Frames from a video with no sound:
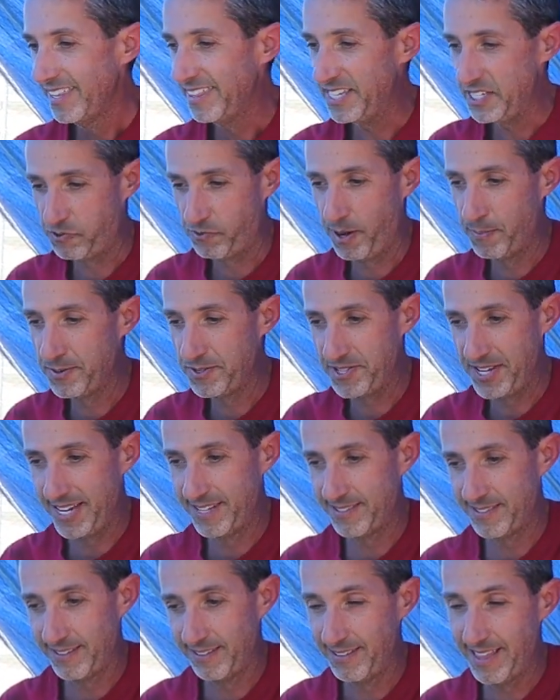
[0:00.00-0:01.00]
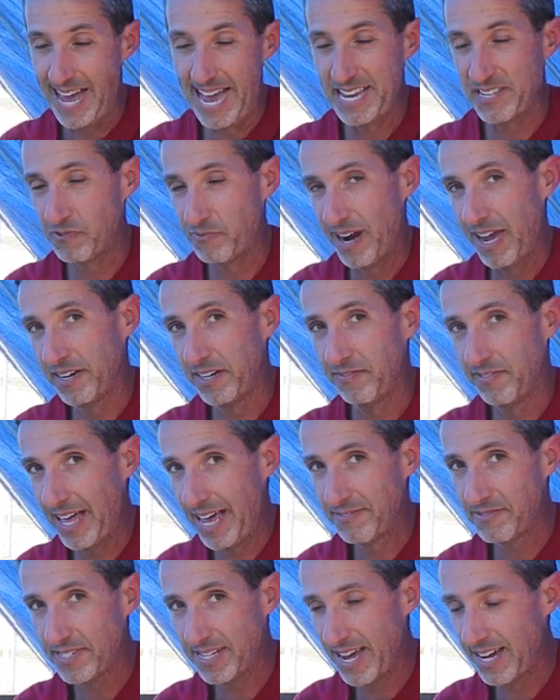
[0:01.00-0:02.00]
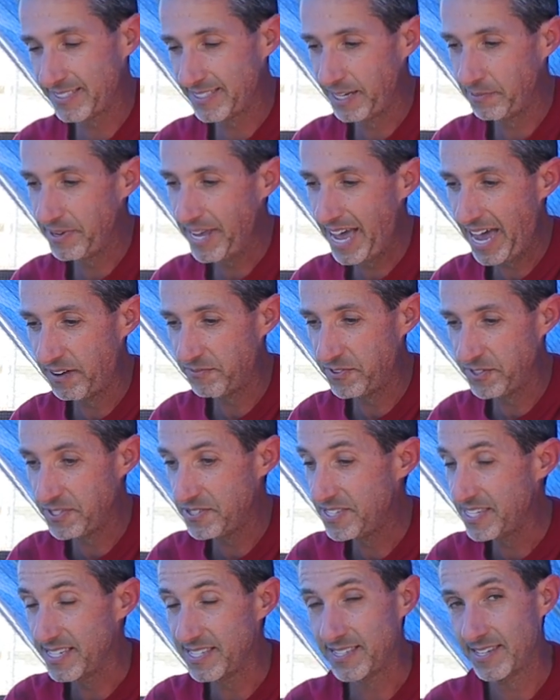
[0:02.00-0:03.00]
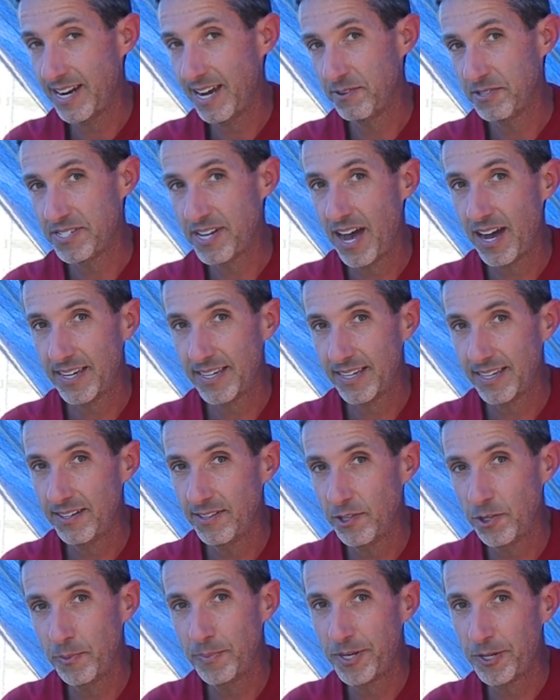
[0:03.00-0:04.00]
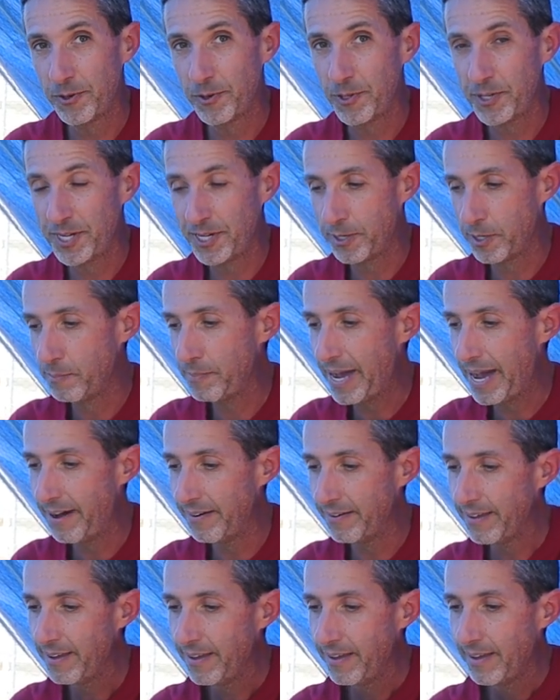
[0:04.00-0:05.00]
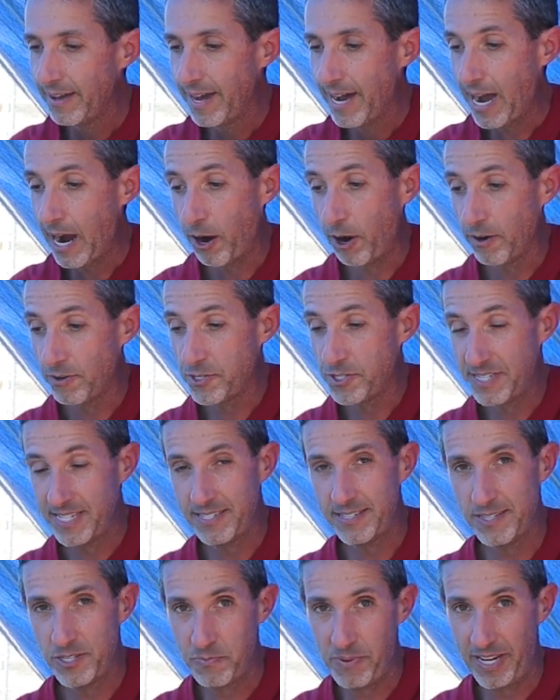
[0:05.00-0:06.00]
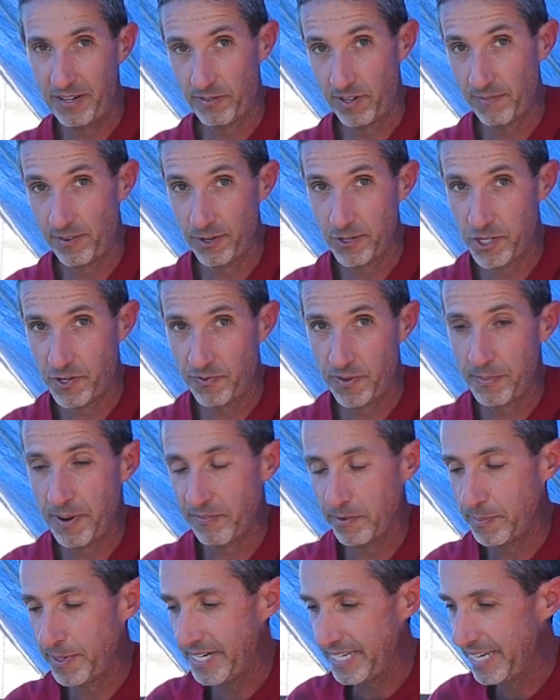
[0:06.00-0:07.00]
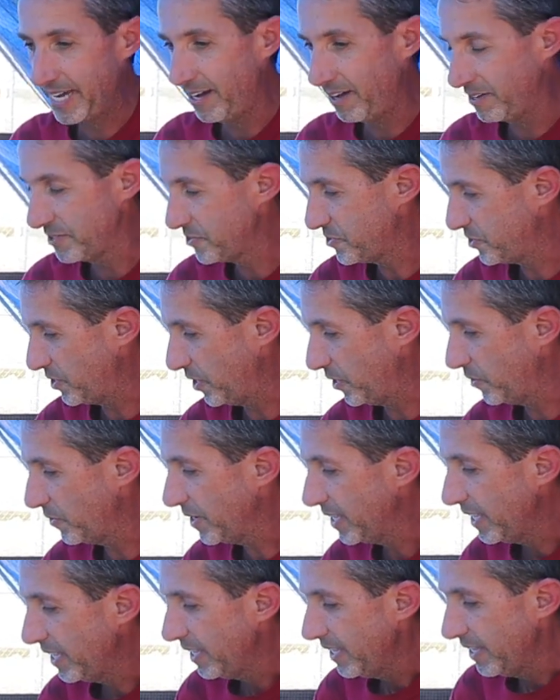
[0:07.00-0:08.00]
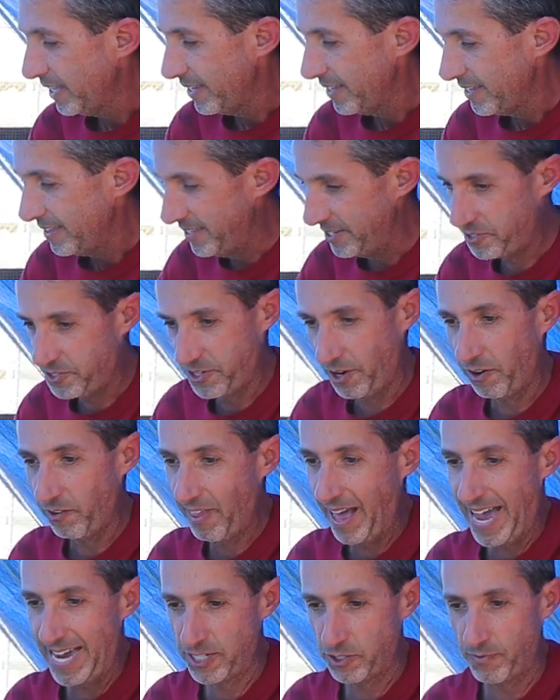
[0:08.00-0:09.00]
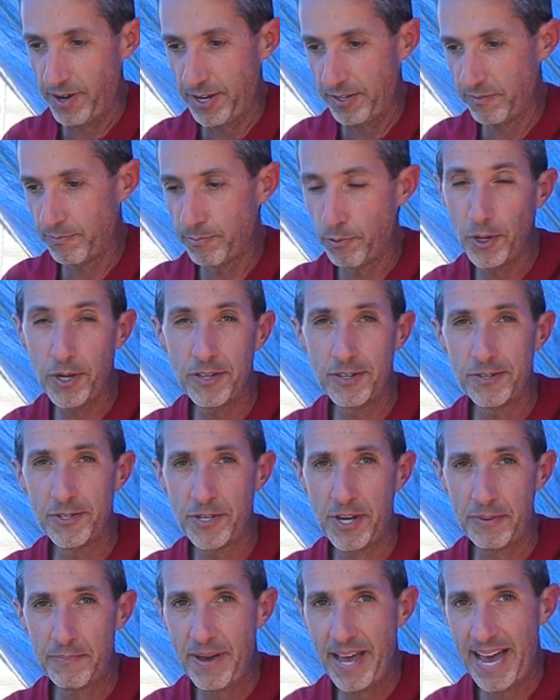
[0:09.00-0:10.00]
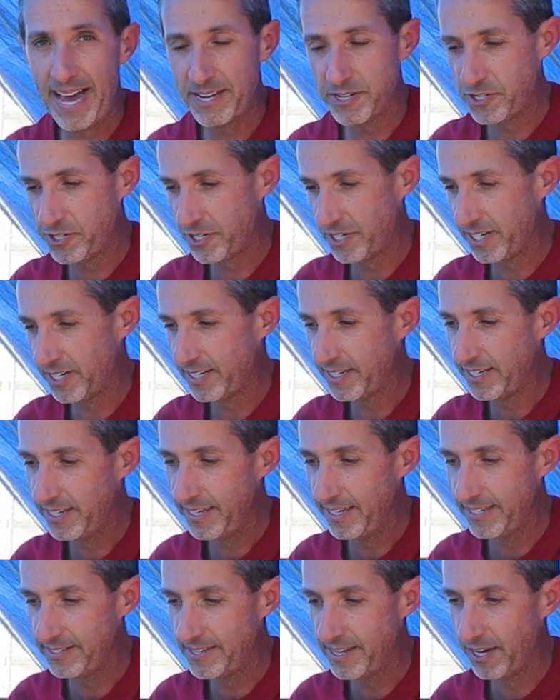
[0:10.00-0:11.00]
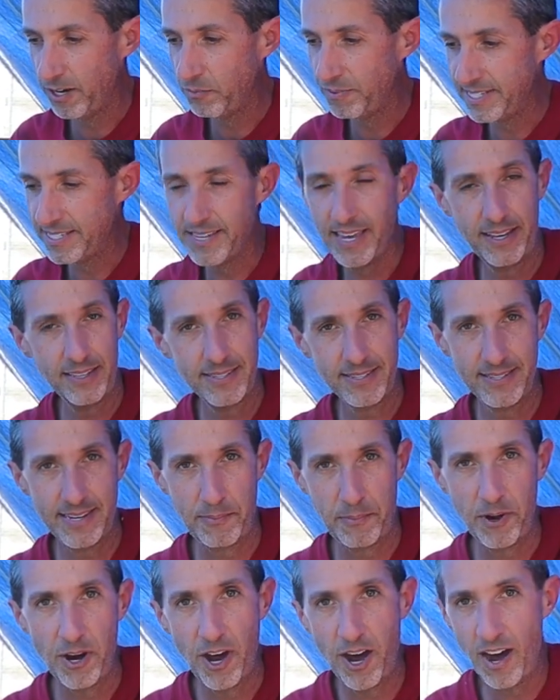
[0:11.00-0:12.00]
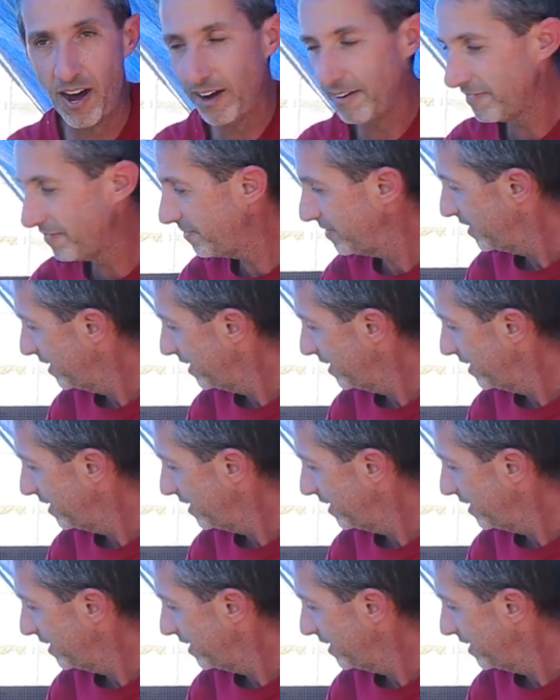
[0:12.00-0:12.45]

This represents the last round of livestock that we have for the season. I was talking a little bit earlier about our seasons being reversed from everybody else. So this is our last round of broilers on pasture until we take the summer off.